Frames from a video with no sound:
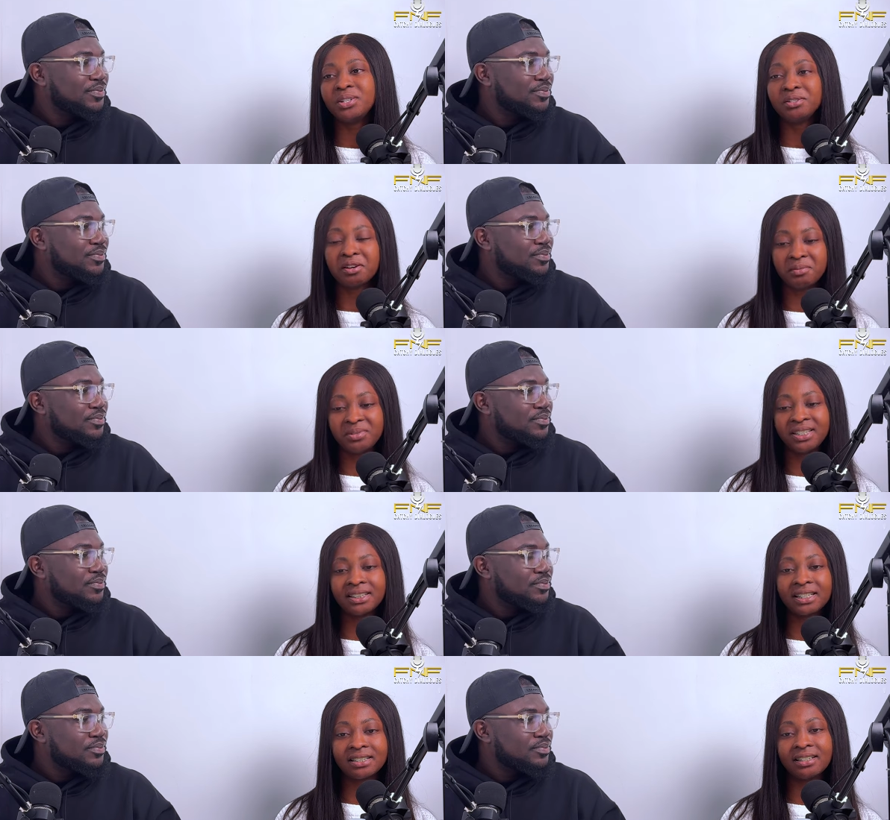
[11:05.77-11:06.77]
Speaker 1: when you come, you
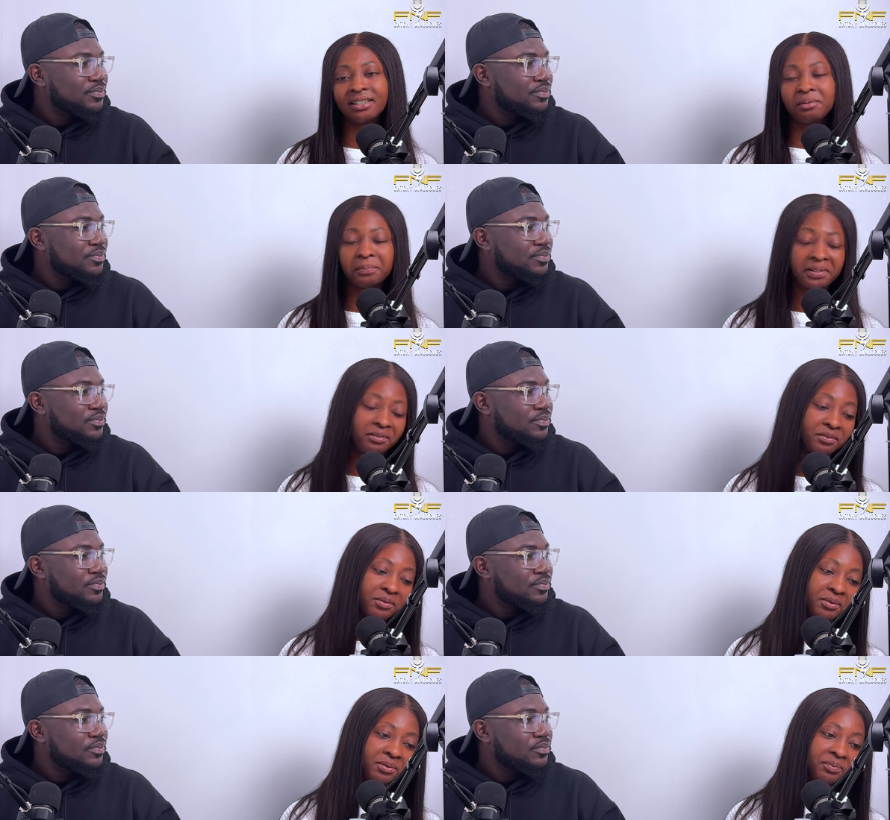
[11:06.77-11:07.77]
start as a band
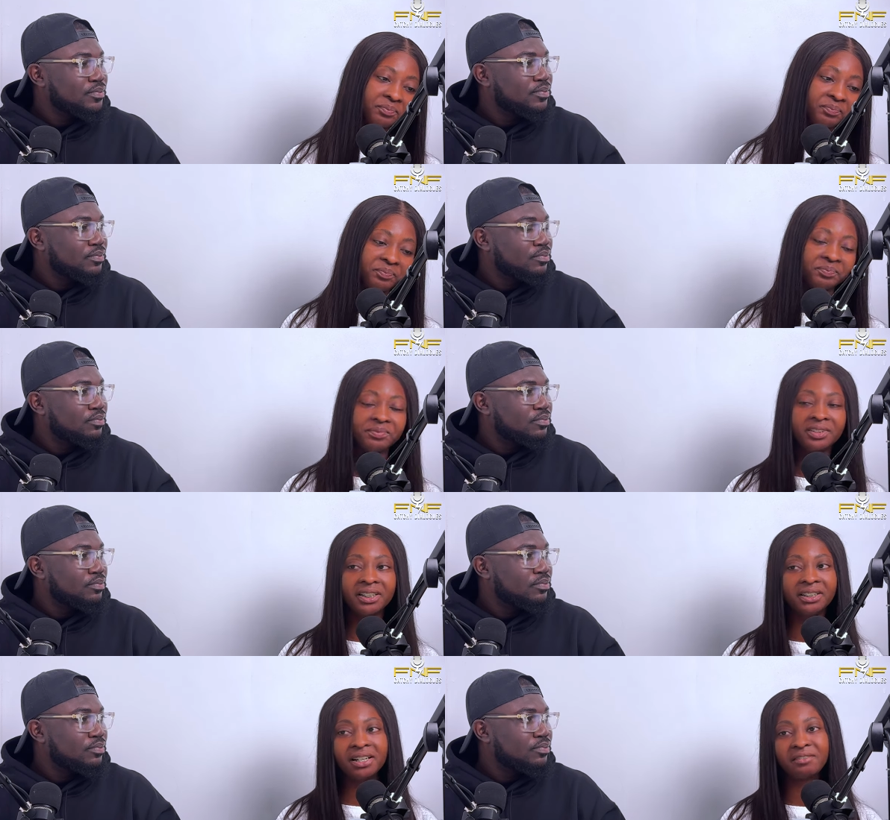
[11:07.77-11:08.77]
4.
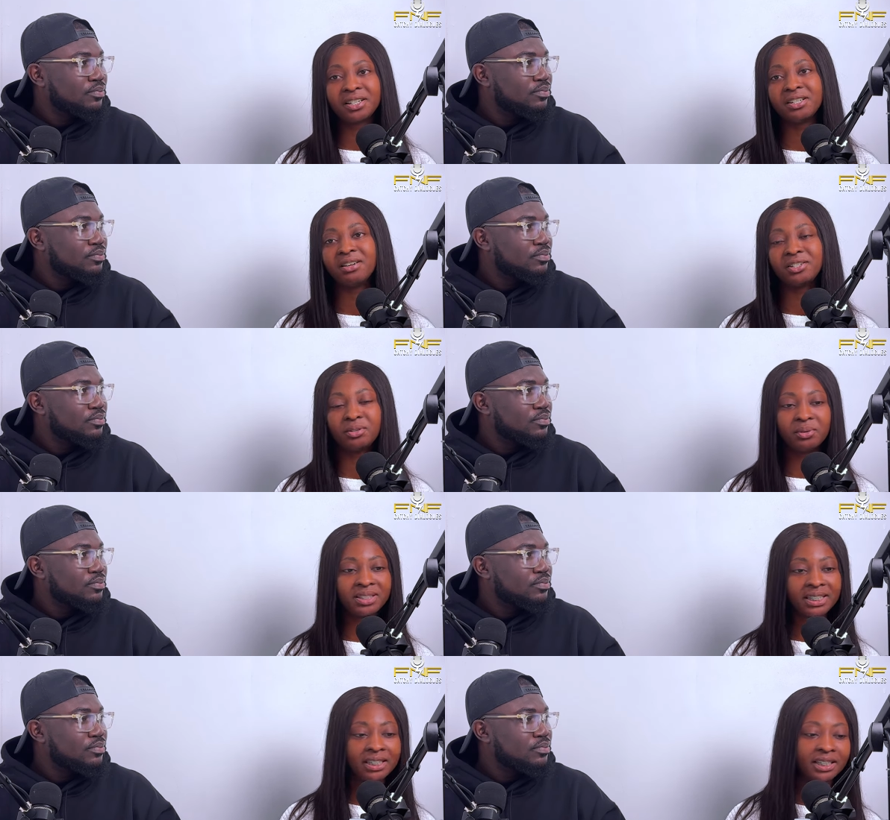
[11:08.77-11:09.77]
Then after you write your
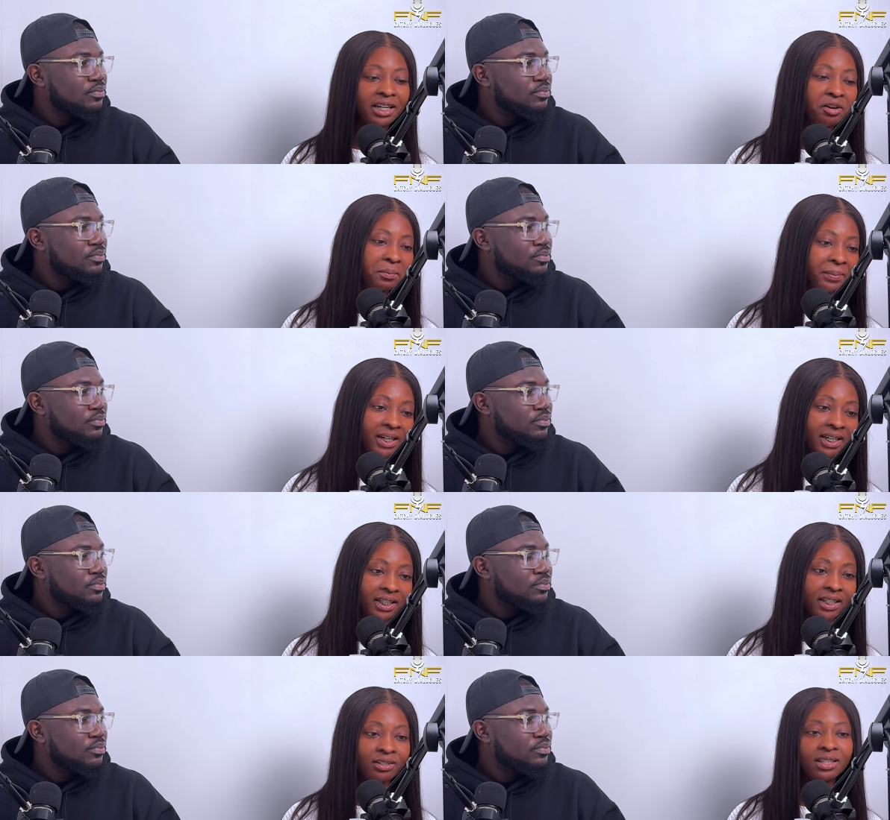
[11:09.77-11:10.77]
OSCE, get your PIN,
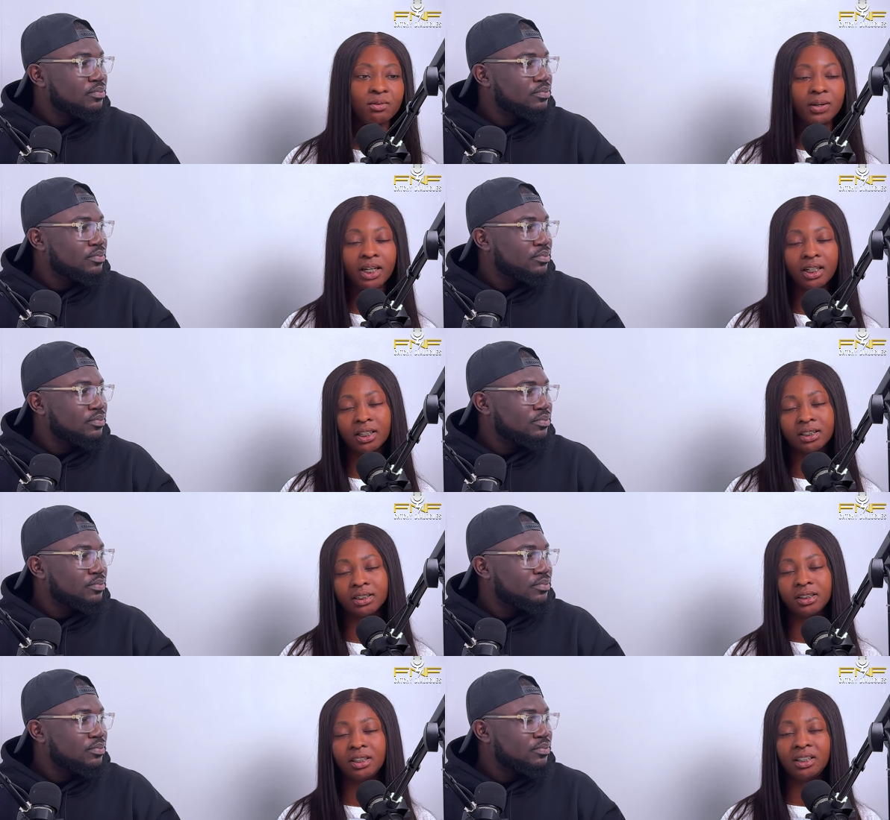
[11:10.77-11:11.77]
then you start working
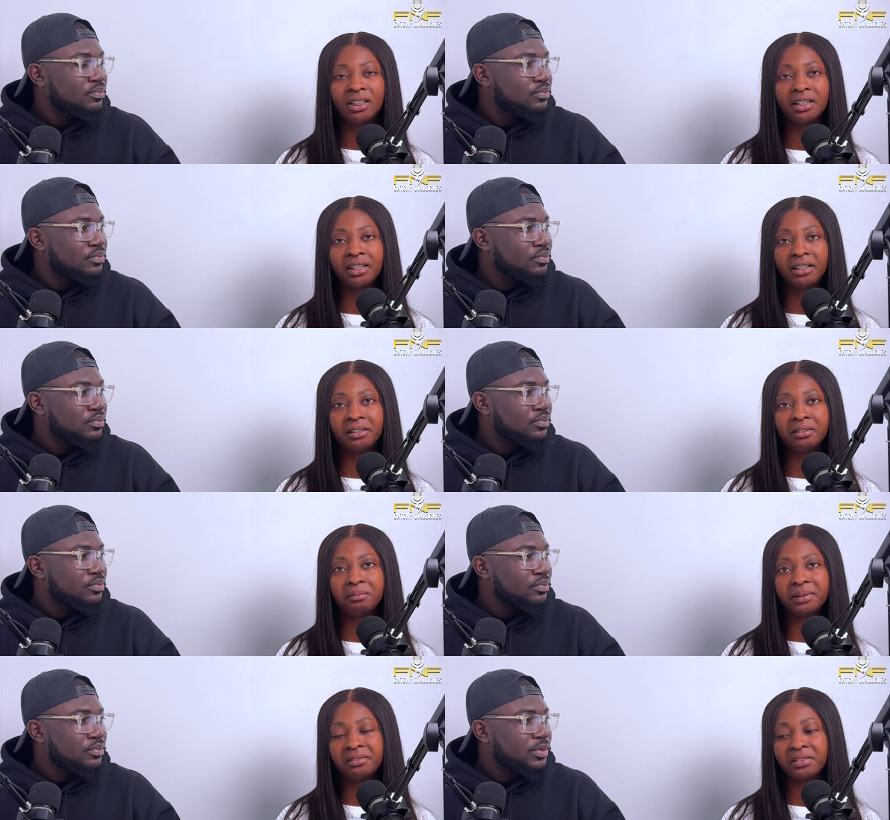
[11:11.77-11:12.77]
as a
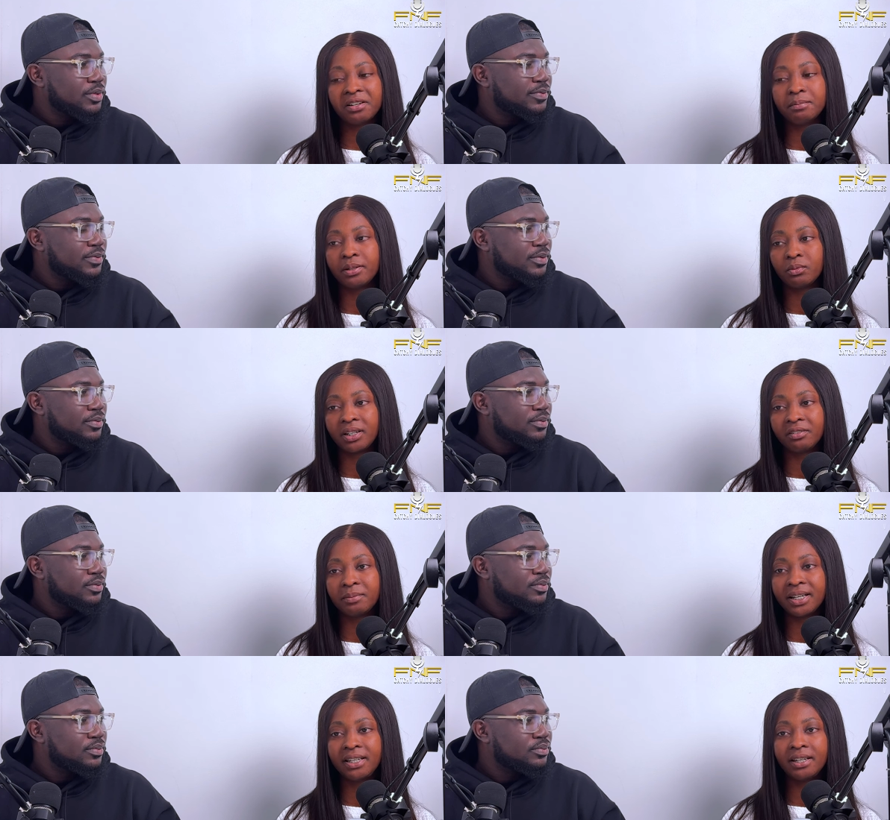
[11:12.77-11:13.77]
band 5 midwife.
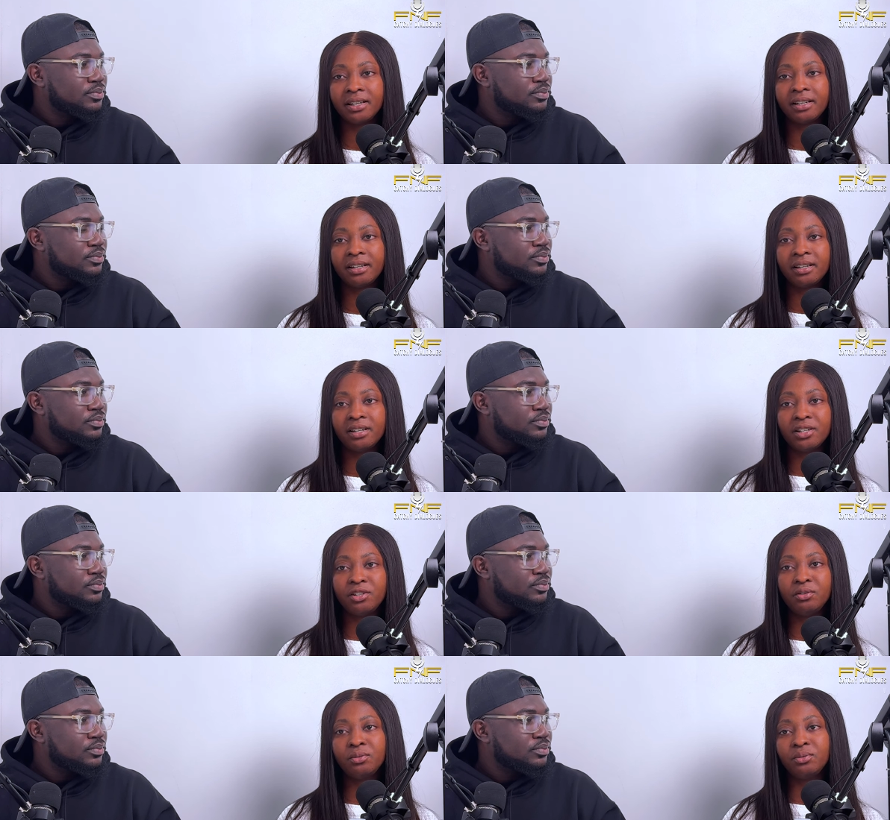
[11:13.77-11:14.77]
But here, you
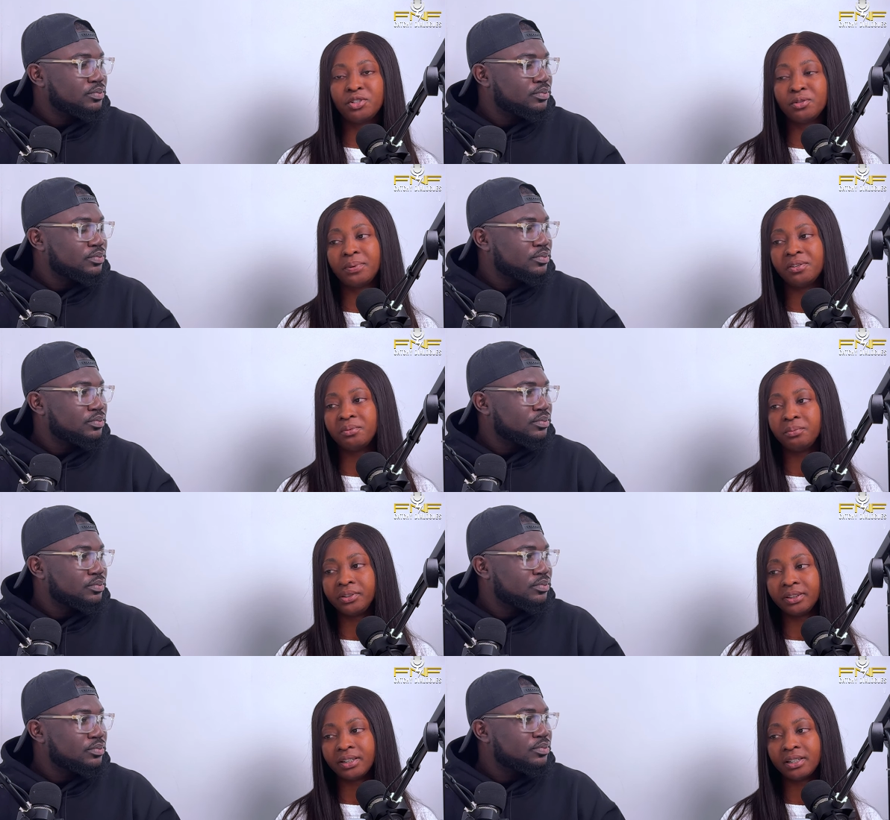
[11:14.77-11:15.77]
know, it's
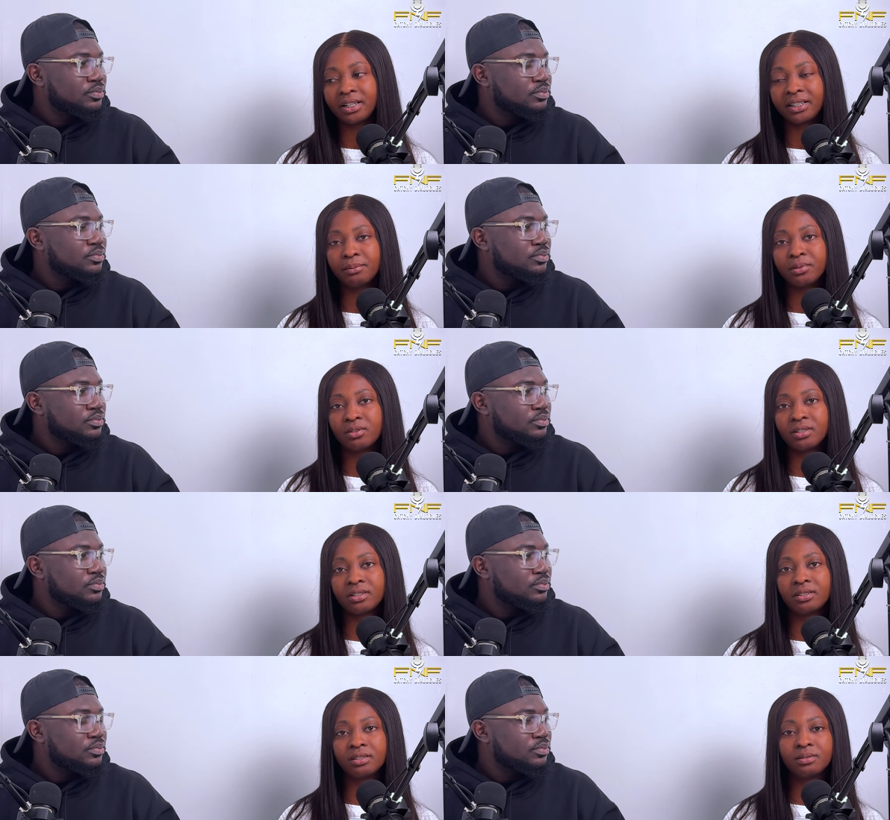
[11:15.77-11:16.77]
supernumerary. And I think
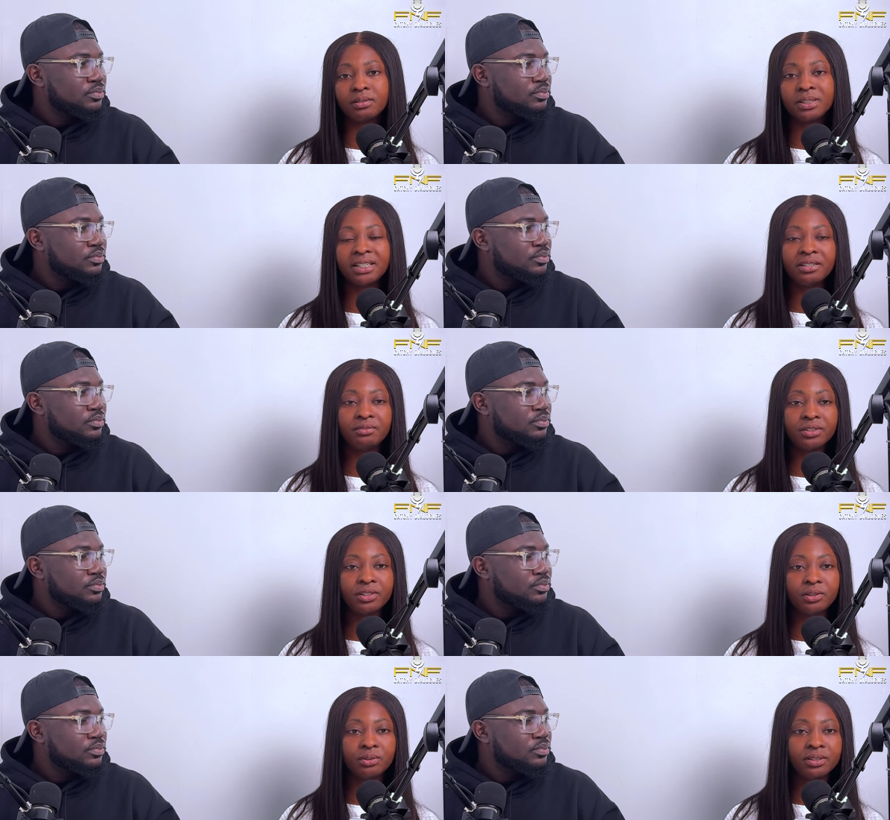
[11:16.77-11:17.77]
because it's delivery
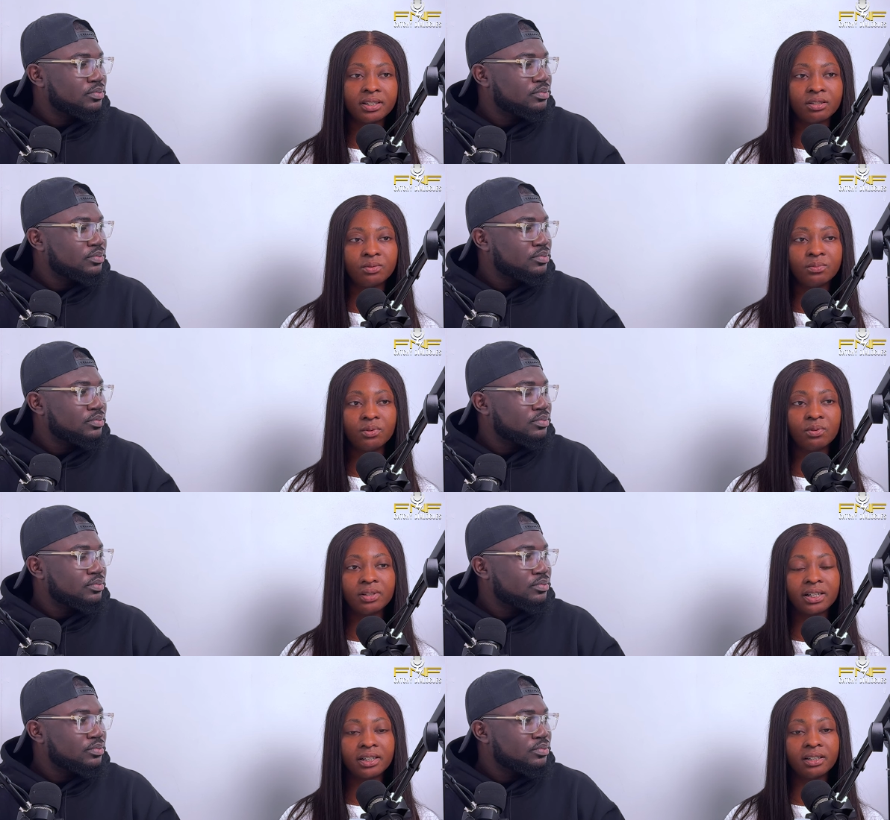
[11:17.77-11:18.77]
suite and it's more
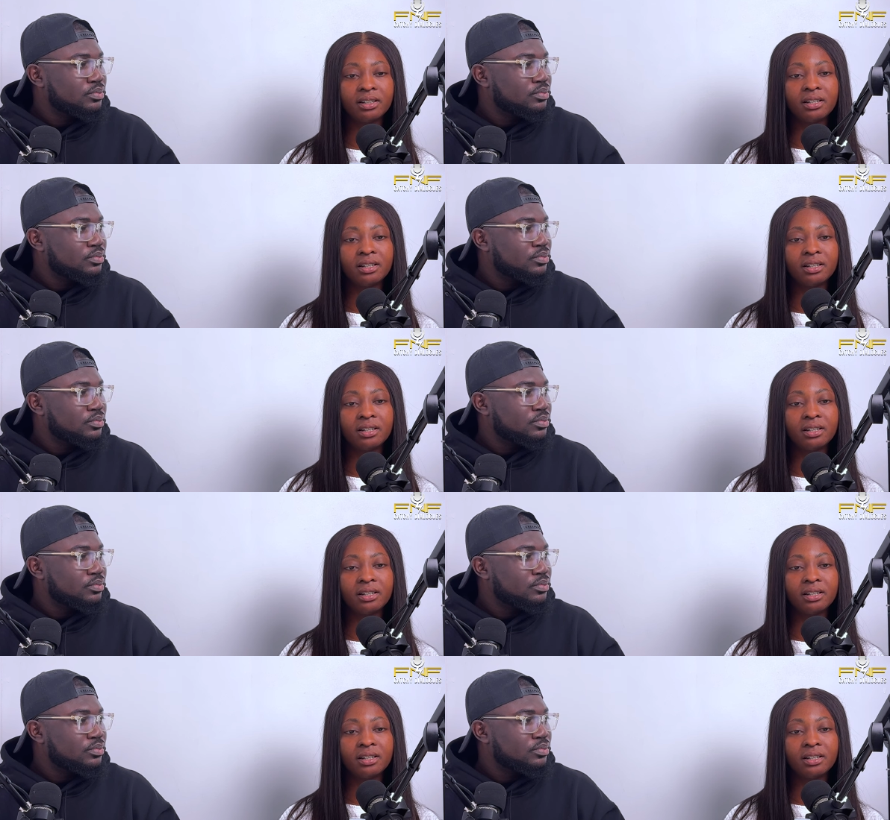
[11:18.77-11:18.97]
like